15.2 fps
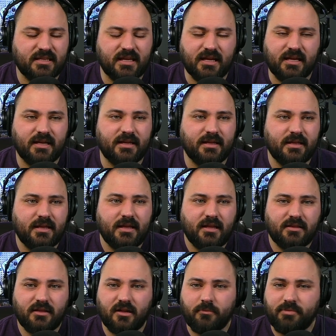Uh,
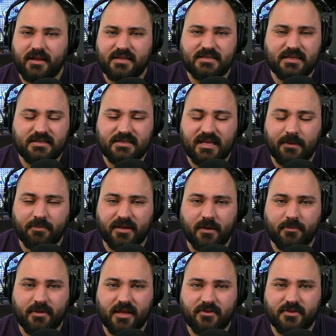little blessings keep
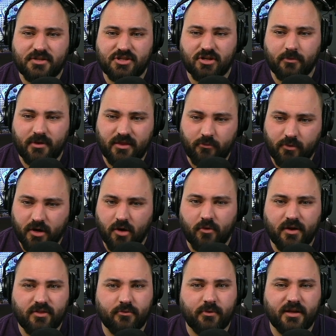coming in that show me that we're
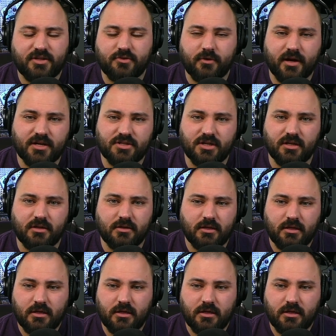going the right direction.